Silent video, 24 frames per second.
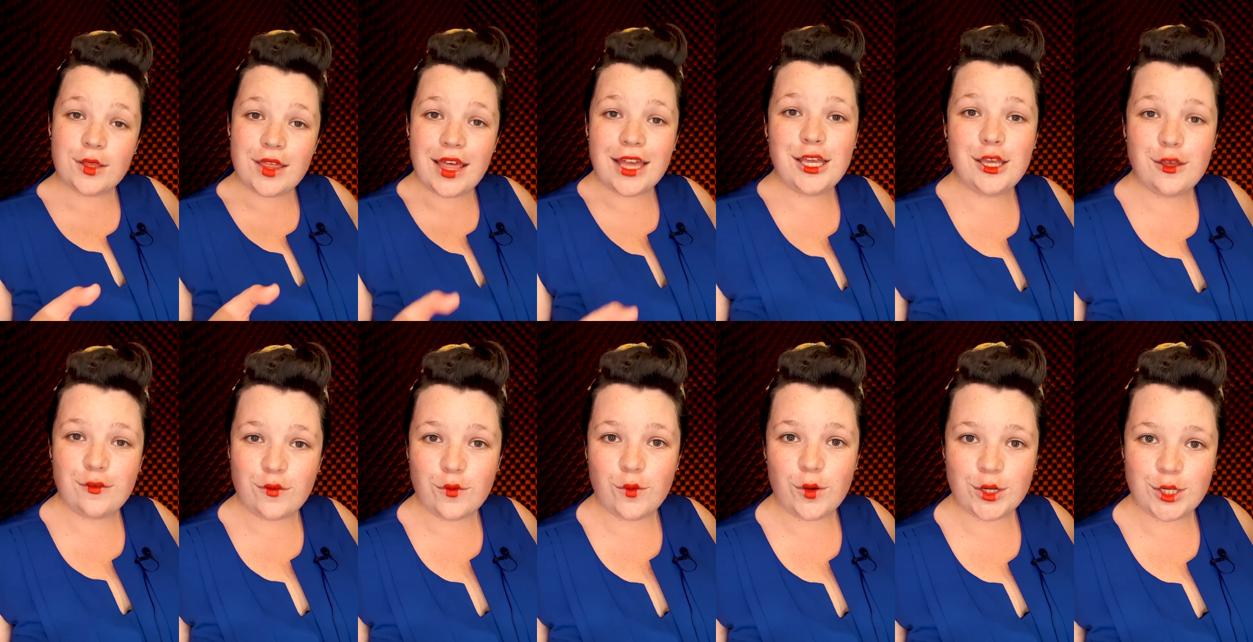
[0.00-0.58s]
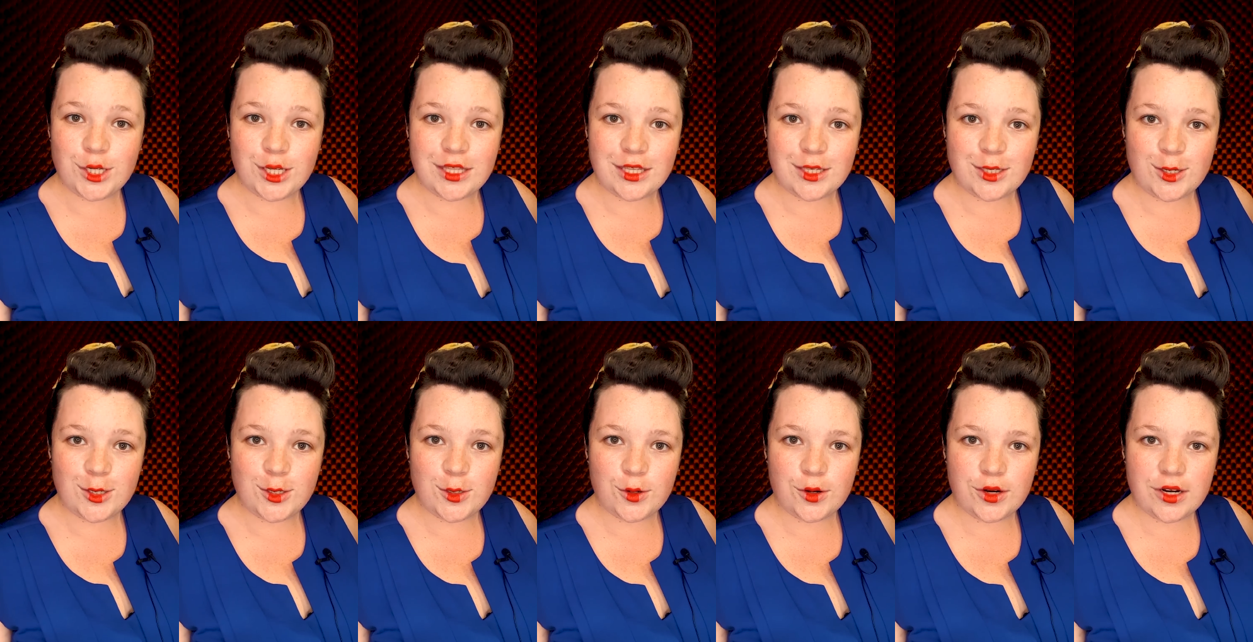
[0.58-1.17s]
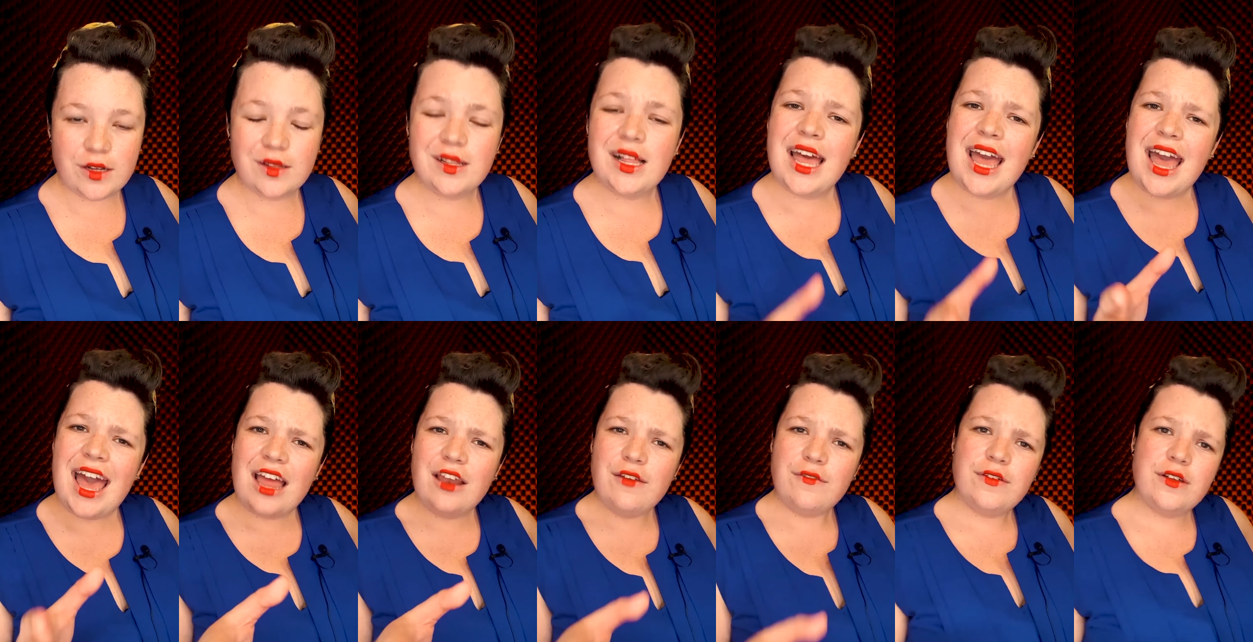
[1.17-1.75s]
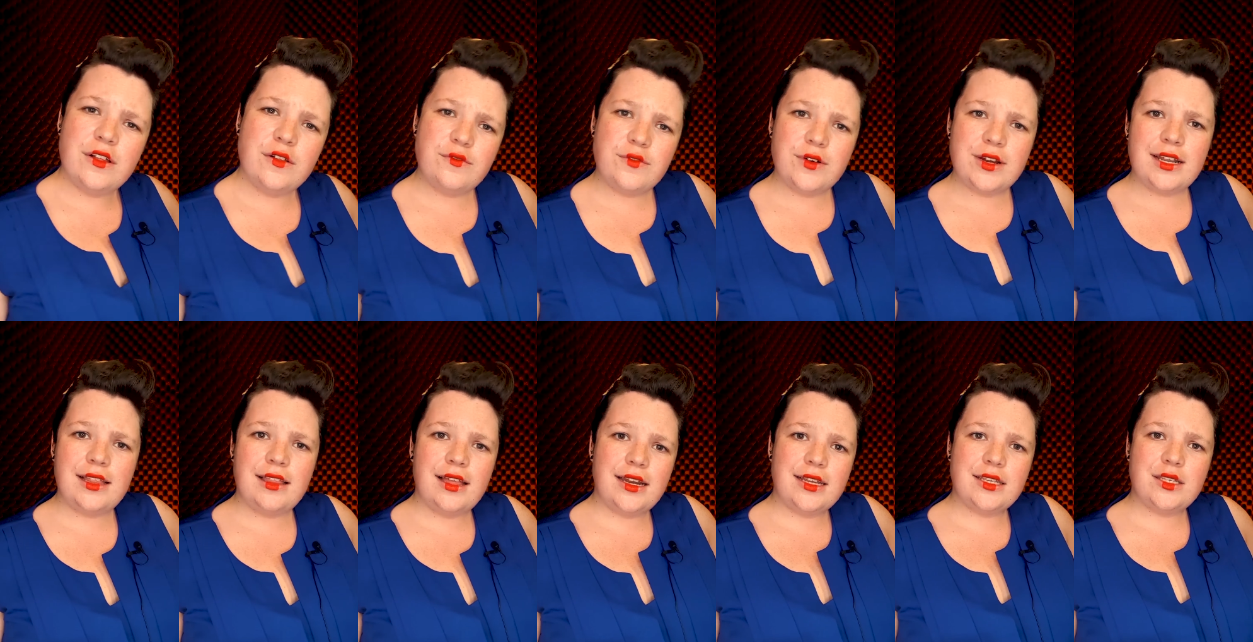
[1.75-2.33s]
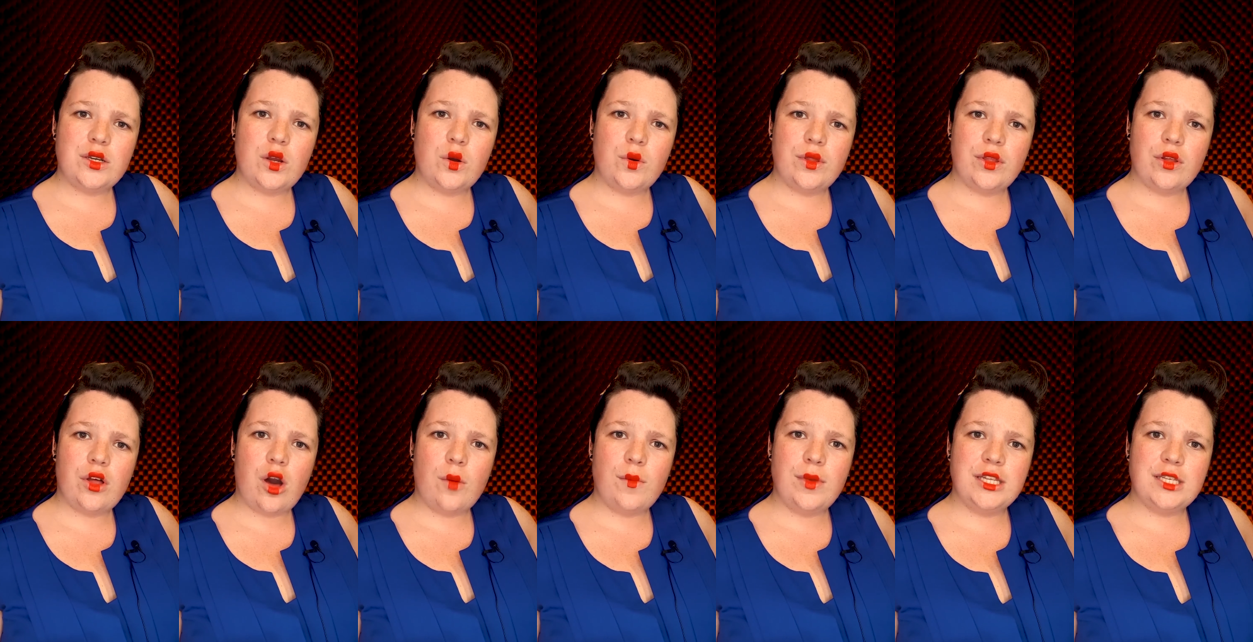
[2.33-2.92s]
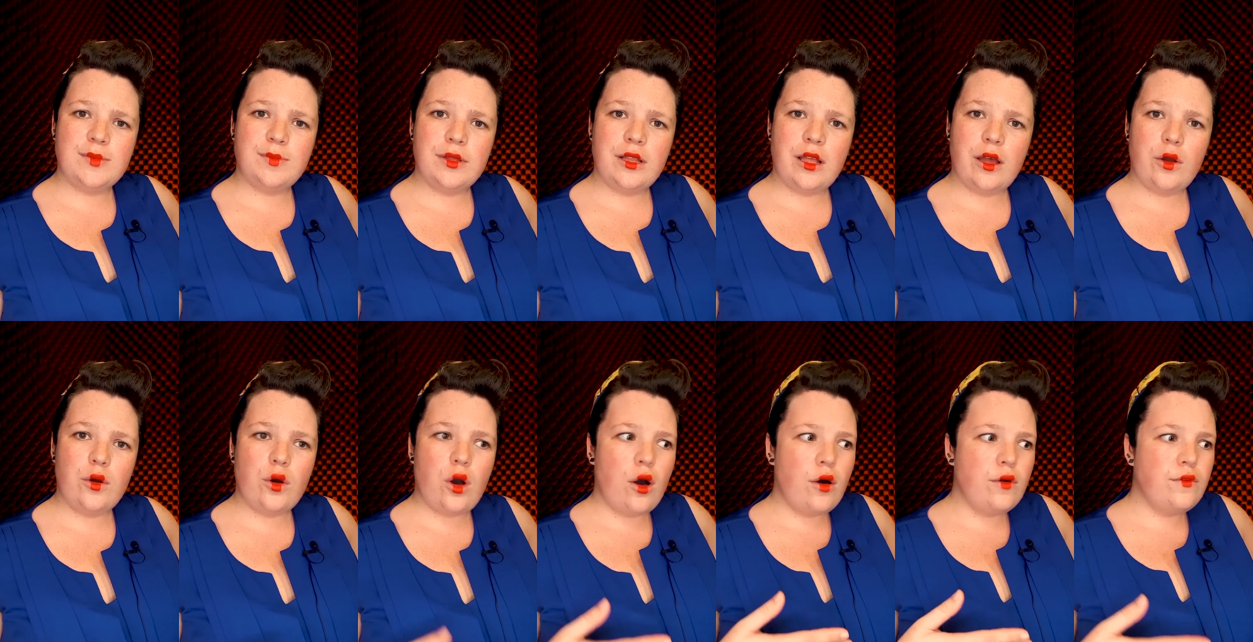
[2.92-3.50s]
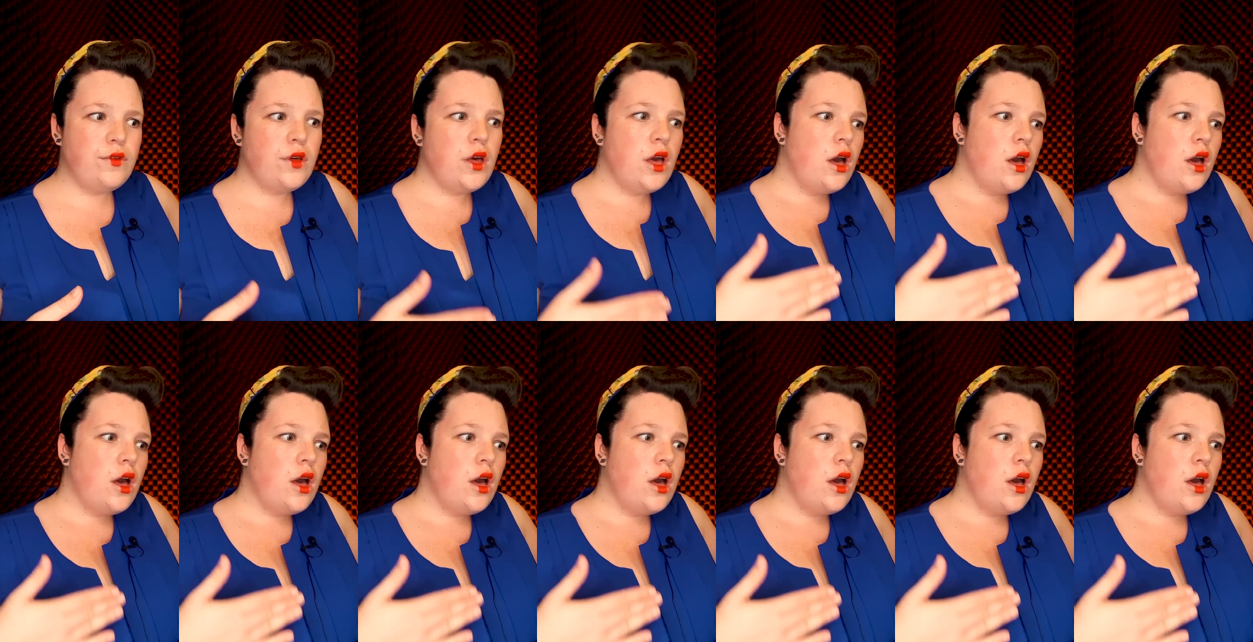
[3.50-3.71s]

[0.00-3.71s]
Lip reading: thank you for watching this tutorial, and feel free to let us know in the comments below of